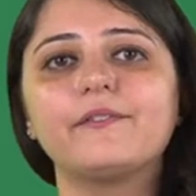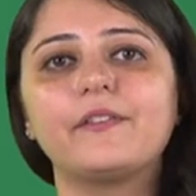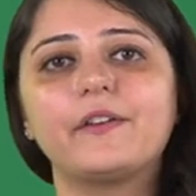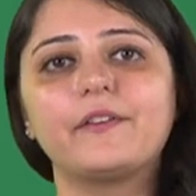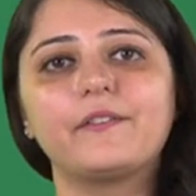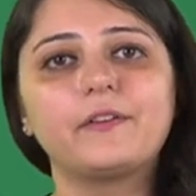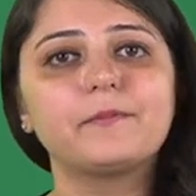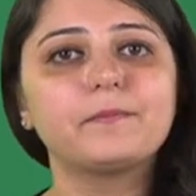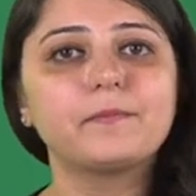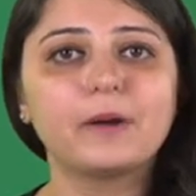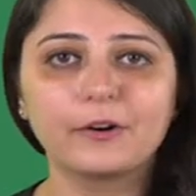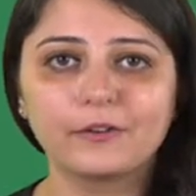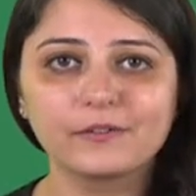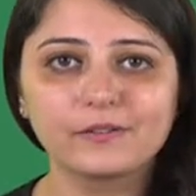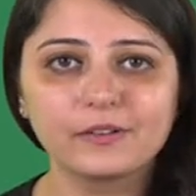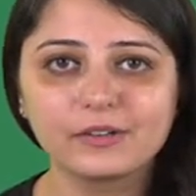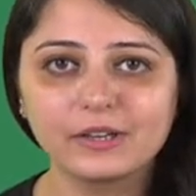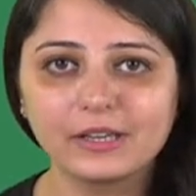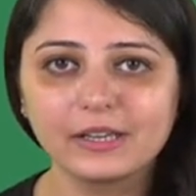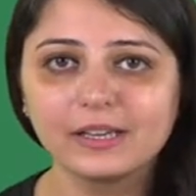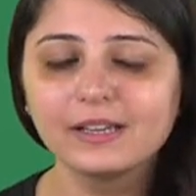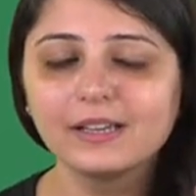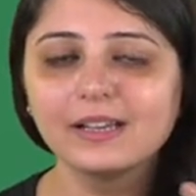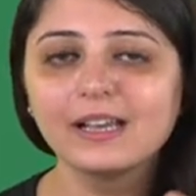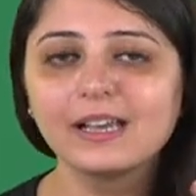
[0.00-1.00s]
favorite part of the
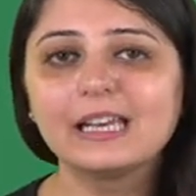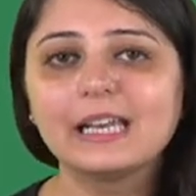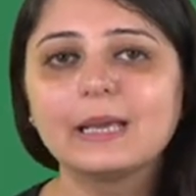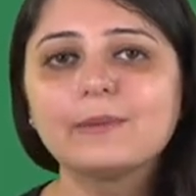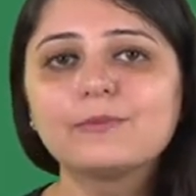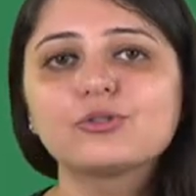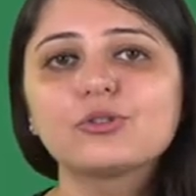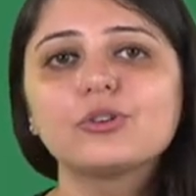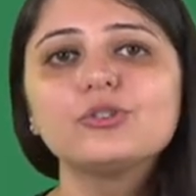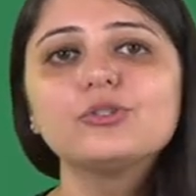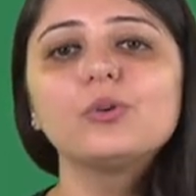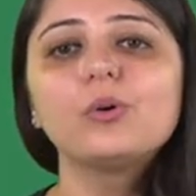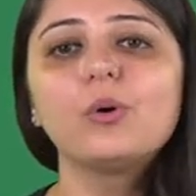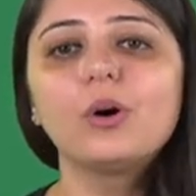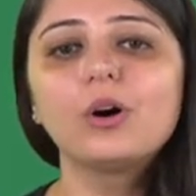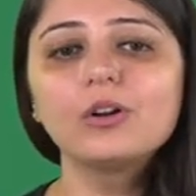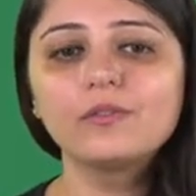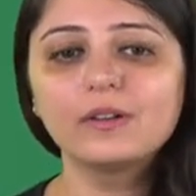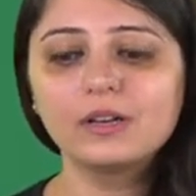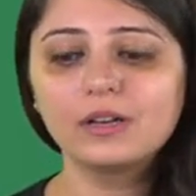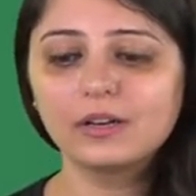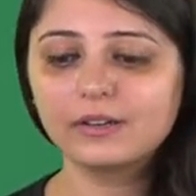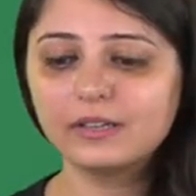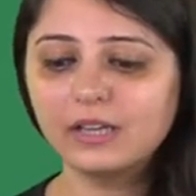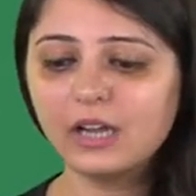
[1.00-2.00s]
day. And I'm sure you all
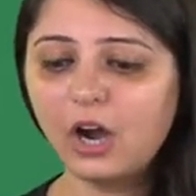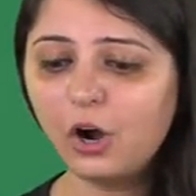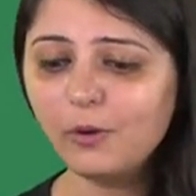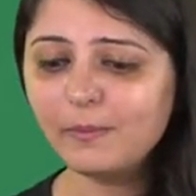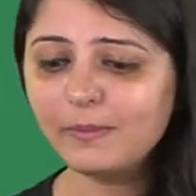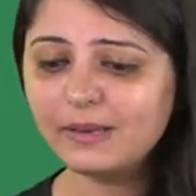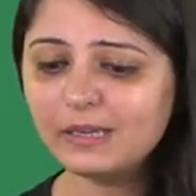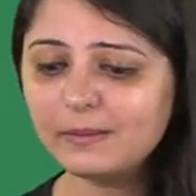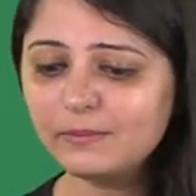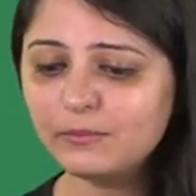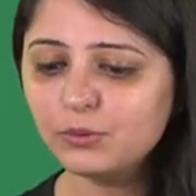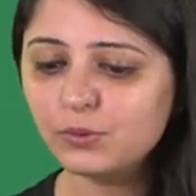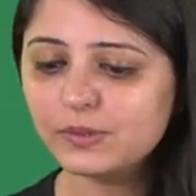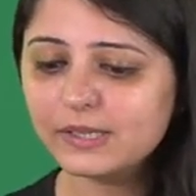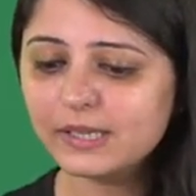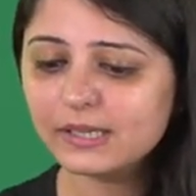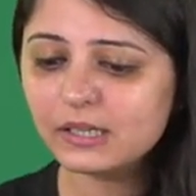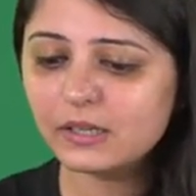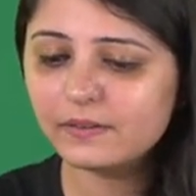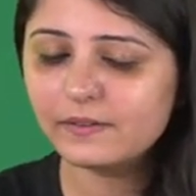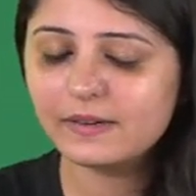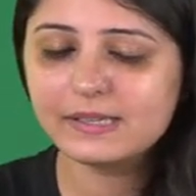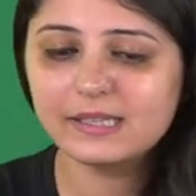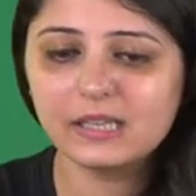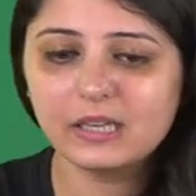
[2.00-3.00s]
will agree. How many music
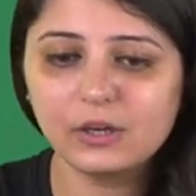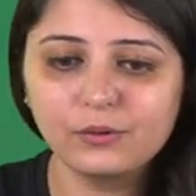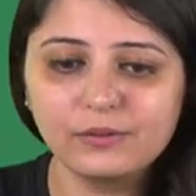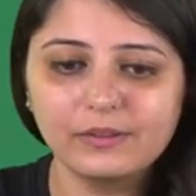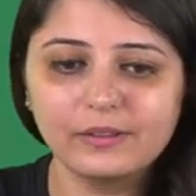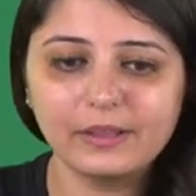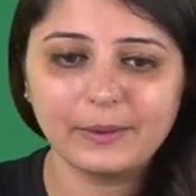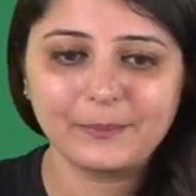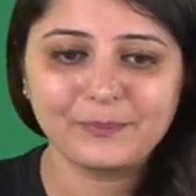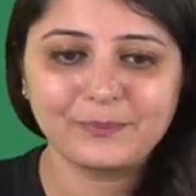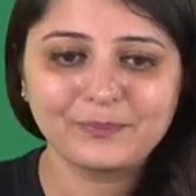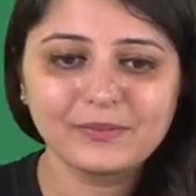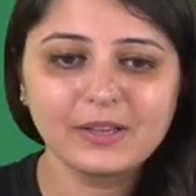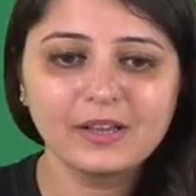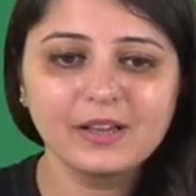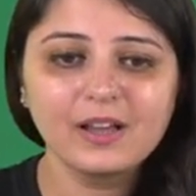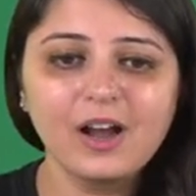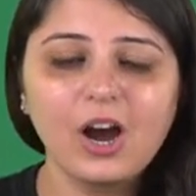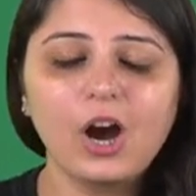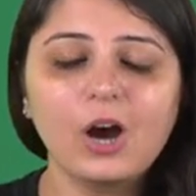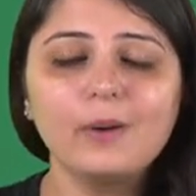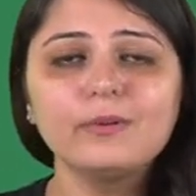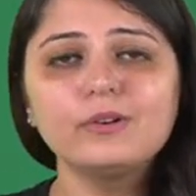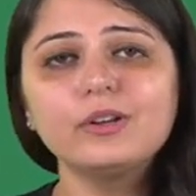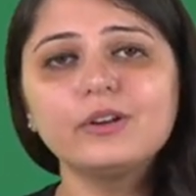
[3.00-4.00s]
lovers are out there?
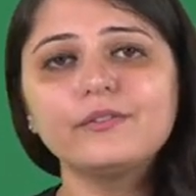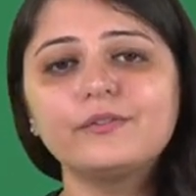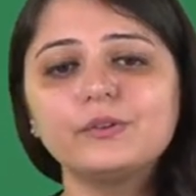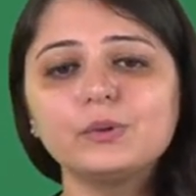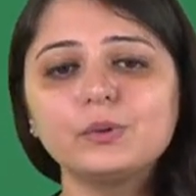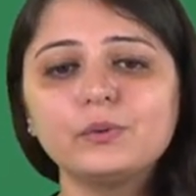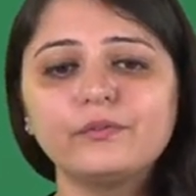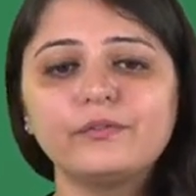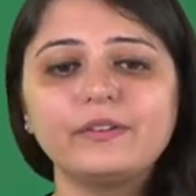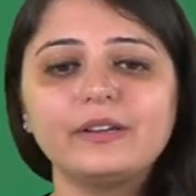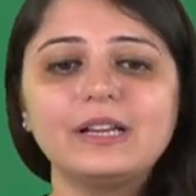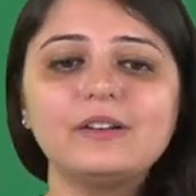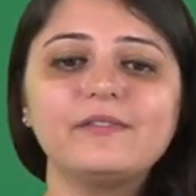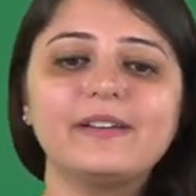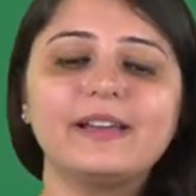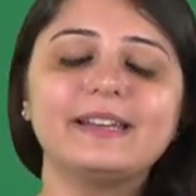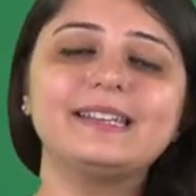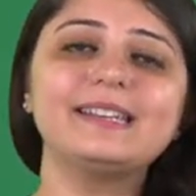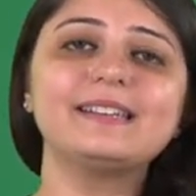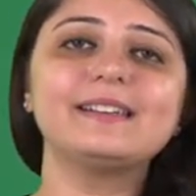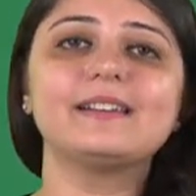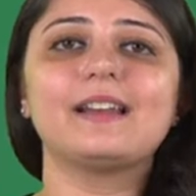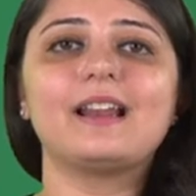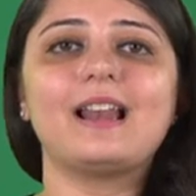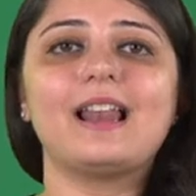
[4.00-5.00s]
How many of you feel
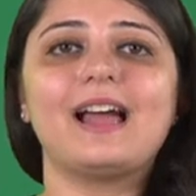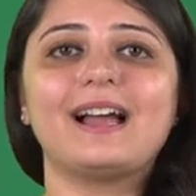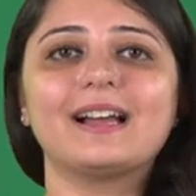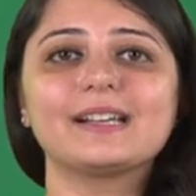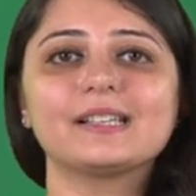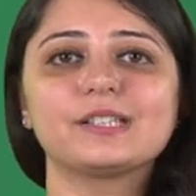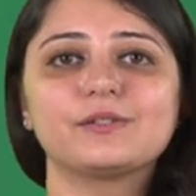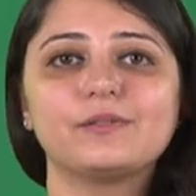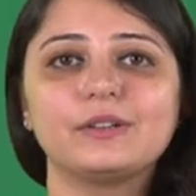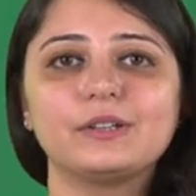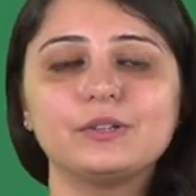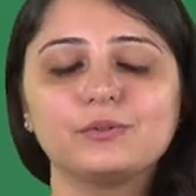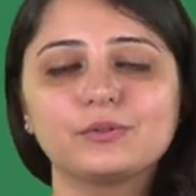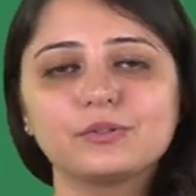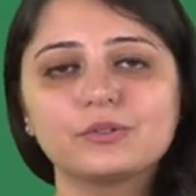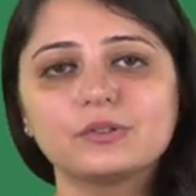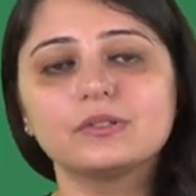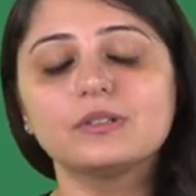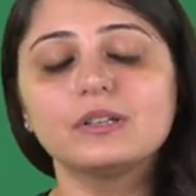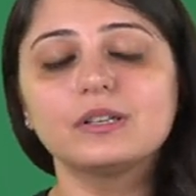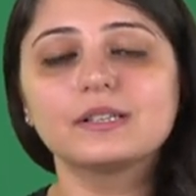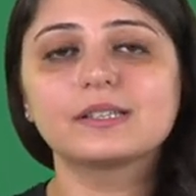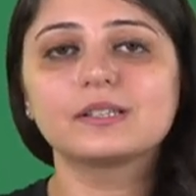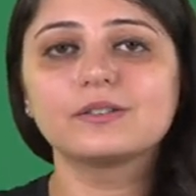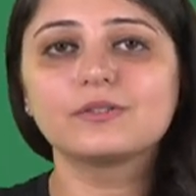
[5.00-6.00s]
very relaxed when you, you know,
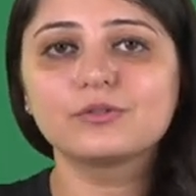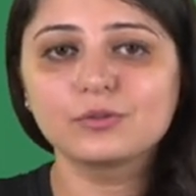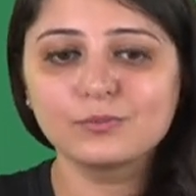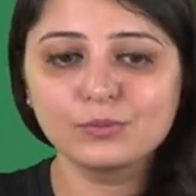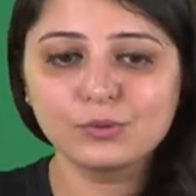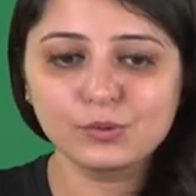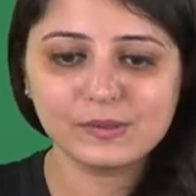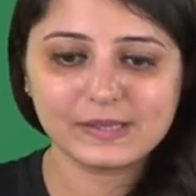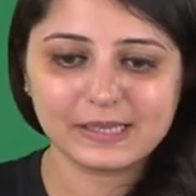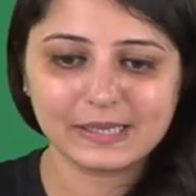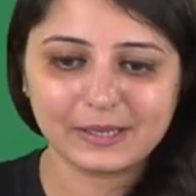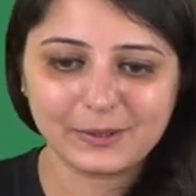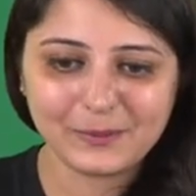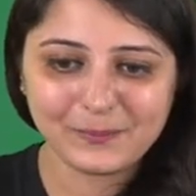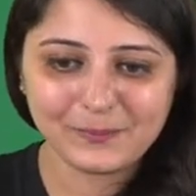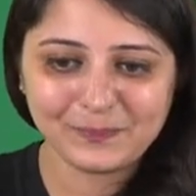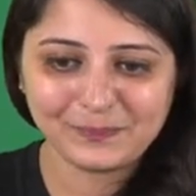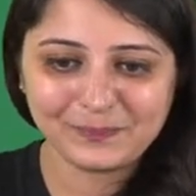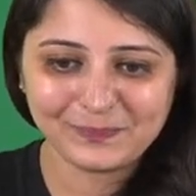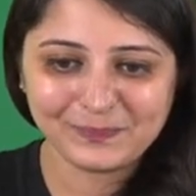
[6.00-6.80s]
listen to music?